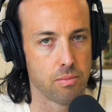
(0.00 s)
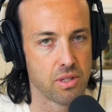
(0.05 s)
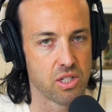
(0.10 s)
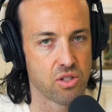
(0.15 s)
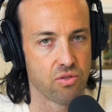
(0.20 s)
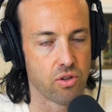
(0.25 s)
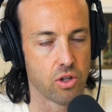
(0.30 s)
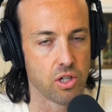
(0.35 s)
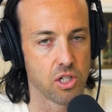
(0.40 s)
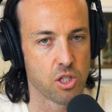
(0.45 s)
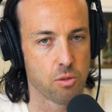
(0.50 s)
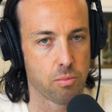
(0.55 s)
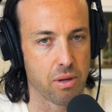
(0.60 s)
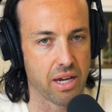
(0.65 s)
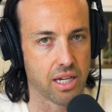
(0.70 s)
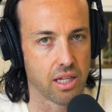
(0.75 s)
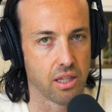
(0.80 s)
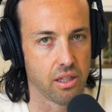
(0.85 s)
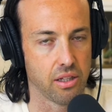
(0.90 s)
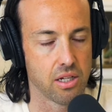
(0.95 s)
it's very
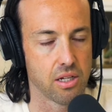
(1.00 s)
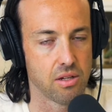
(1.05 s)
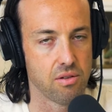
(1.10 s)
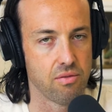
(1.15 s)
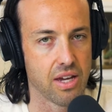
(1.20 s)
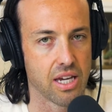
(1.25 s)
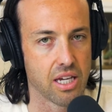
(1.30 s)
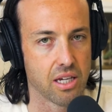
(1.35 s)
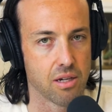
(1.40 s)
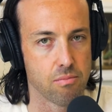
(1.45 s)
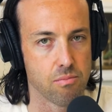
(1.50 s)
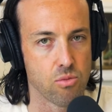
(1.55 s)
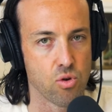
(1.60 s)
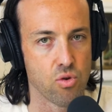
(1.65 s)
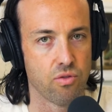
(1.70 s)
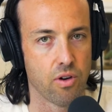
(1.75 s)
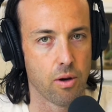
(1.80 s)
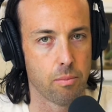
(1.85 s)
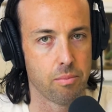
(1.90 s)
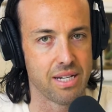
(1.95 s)
speculative and can
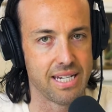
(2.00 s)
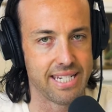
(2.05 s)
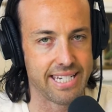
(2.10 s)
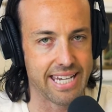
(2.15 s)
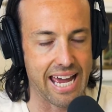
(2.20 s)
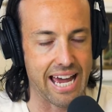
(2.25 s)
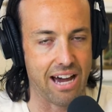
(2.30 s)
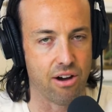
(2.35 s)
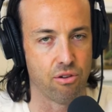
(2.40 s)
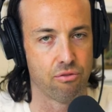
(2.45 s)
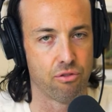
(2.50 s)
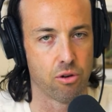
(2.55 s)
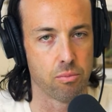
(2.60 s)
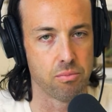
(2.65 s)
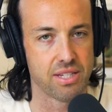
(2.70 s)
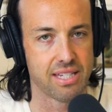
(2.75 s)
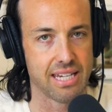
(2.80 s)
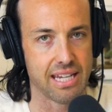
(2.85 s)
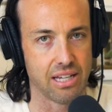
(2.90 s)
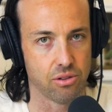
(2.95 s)
move up and down from
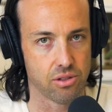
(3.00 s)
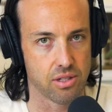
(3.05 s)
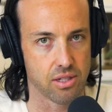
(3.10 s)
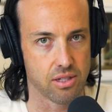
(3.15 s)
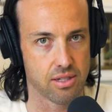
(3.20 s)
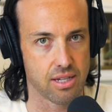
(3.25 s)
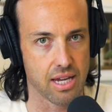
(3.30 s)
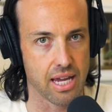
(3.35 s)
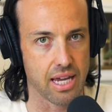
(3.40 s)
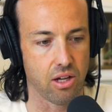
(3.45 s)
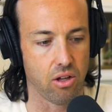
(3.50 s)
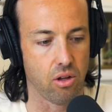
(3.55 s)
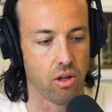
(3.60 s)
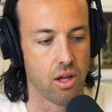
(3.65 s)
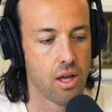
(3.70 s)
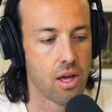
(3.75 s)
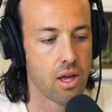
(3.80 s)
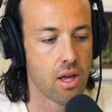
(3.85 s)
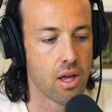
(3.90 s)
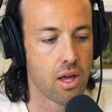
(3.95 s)
sale to sale.
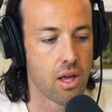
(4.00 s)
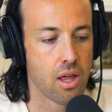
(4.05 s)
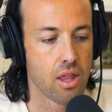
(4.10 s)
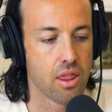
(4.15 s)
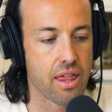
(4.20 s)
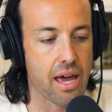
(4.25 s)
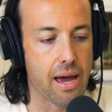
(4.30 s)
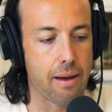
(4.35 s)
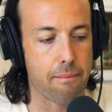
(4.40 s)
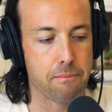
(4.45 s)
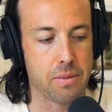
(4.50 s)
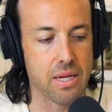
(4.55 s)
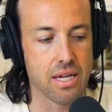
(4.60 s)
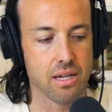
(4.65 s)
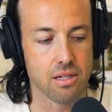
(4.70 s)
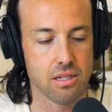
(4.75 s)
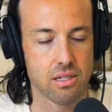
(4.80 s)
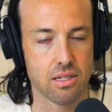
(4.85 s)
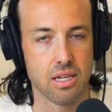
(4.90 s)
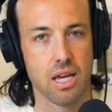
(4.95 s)
That
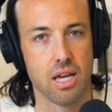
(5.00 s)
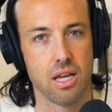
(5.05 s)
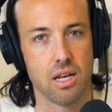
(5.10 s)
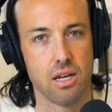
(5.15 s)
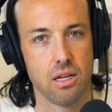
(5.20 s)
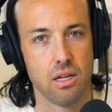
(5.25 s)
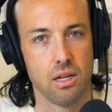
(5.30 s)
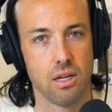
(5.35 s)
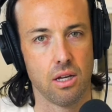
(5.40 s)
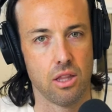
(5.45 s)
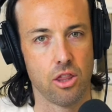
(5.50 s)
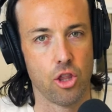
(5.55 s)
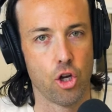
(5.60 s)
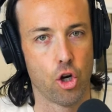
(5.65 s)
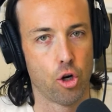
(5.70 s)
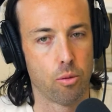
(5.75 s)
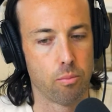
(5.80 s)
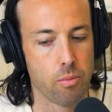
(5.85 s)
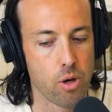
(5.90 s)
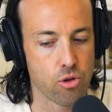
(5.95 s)
being said, the
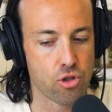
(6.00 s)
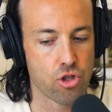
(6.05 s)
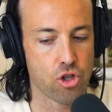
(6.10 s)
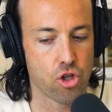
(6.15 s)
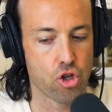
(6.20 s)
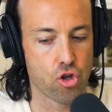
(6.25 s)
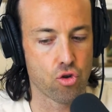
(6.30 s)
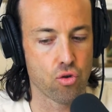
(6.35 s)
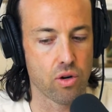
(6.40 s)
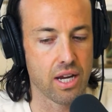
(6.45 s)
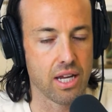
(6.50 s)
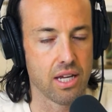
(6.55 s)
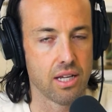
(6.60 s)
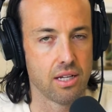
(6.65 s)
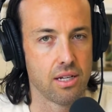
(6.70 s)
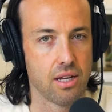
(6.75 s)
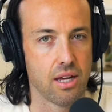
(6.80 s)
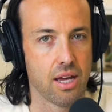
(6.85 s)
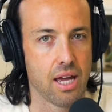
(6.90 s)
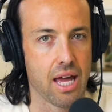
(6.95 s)
Hermosa
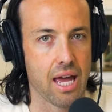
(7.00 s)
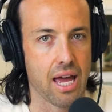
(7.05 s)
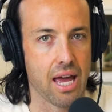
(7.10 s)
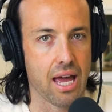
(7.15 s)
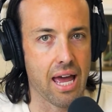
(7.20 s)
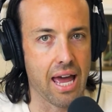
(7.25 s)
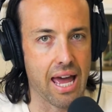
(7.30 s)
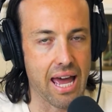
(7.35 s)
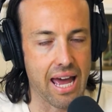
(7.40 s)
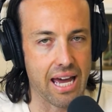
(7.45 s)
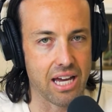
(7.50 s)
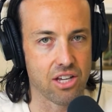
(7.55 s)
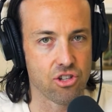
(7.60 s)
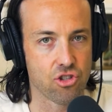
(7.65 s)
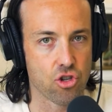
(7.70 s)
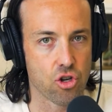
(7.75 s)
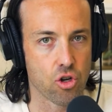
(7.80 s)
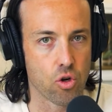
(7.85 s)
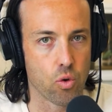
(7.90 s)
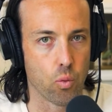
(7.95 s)
Strand
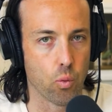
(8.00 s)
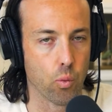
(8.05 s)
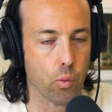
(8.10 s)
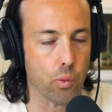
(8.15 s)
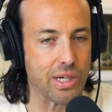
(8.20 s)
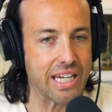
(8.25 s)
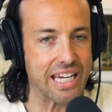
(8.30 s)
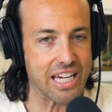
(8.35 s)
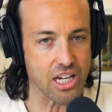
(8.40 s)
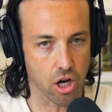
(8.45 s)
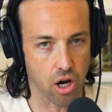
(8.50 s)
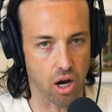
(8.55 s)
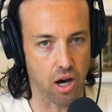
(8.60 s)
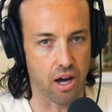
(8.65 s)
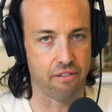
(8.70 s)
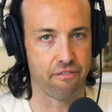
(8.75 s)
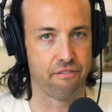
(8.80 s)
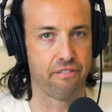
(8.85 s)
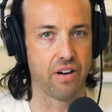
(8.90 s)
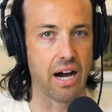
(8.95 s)
has
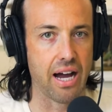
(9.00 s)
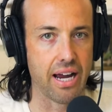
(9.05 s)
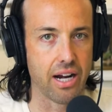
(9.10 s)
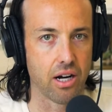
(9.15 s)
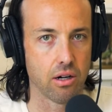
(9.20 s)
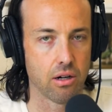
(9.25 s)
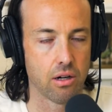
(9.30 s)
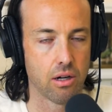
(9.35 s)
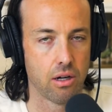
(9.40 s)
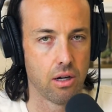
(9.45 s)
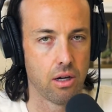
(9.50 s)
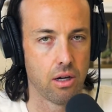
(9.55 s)
recaught fire